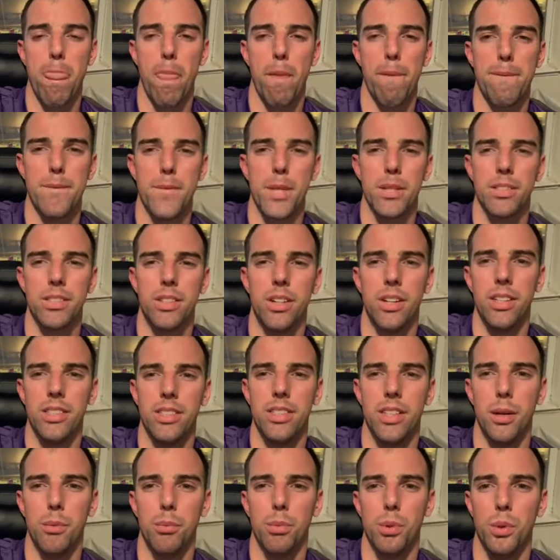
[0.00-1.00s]
I'm starting
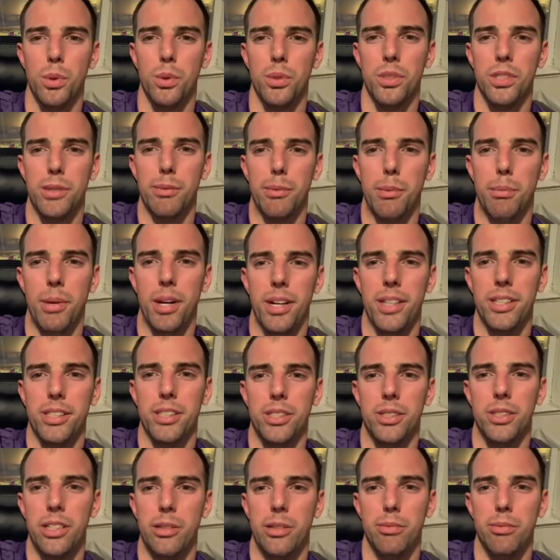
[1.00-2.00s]
to upload some of my
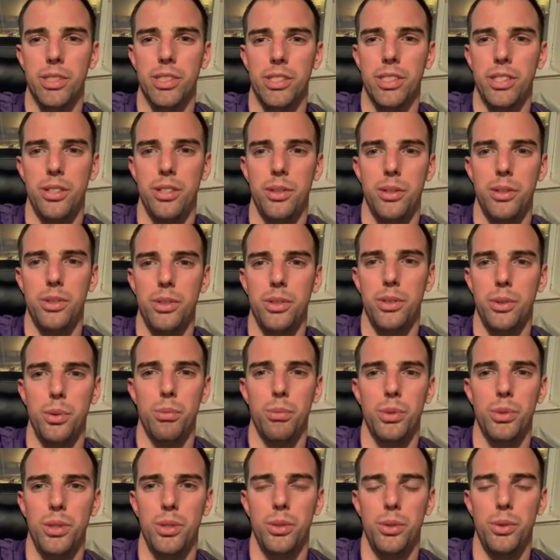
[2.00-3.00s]
streams to
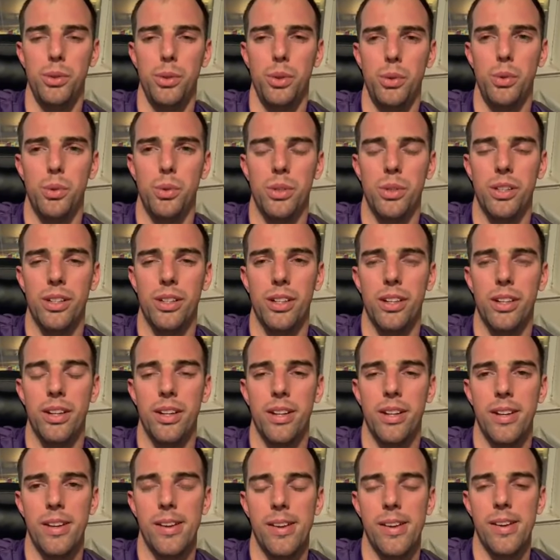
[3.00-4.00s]
YouTube too,
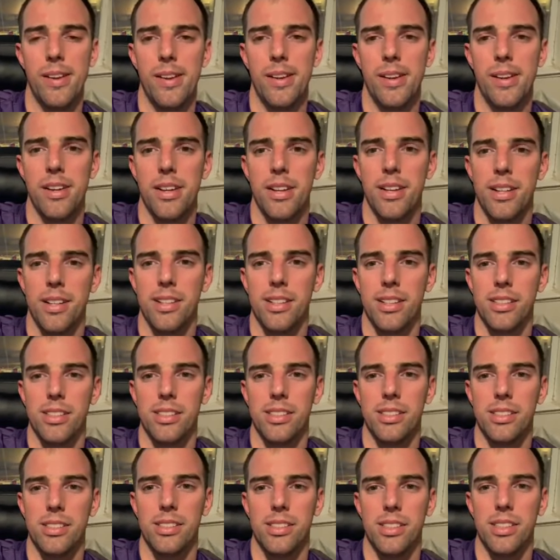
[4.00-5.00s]

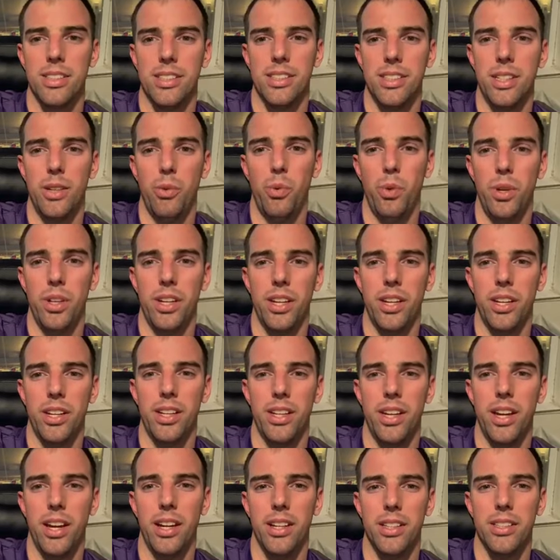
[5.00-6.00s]
to see if we
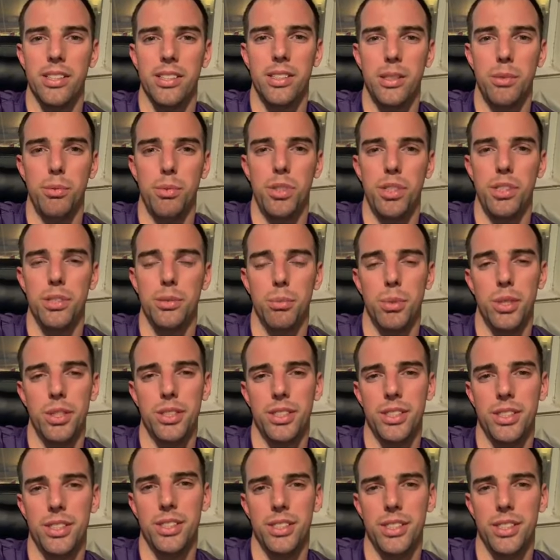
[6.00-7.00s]
can get some of these
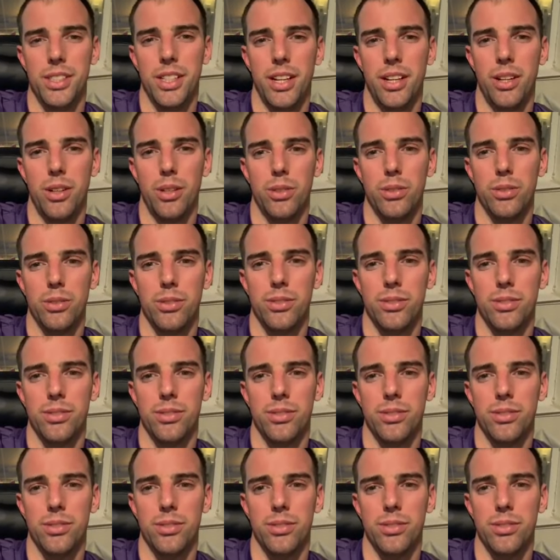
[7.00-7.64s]
messages out